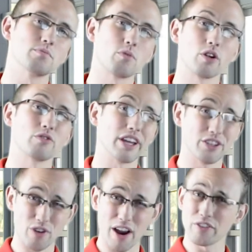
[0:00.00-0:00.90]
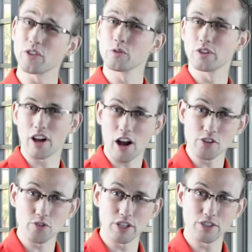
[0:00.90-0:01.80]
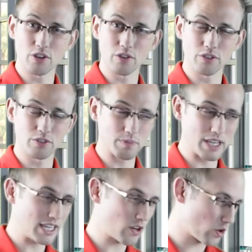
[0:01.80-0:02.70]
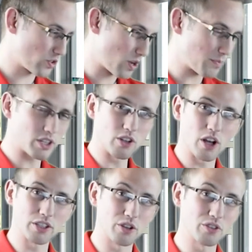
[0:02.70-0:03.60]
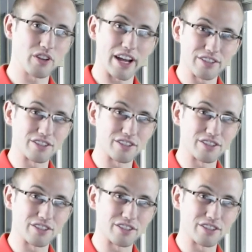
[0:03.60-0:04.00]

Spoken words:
more of like driving through the country, so to speak, or something along those lines.